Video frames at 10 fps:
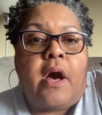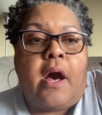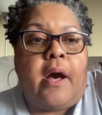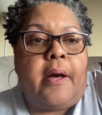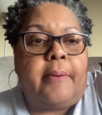
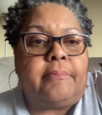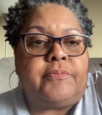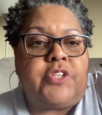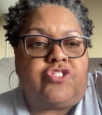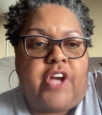um,
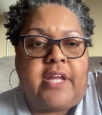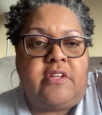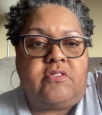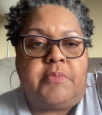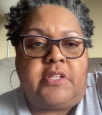the
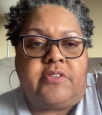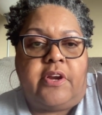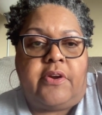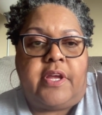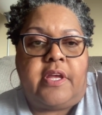Chinese
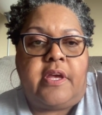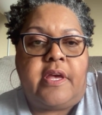military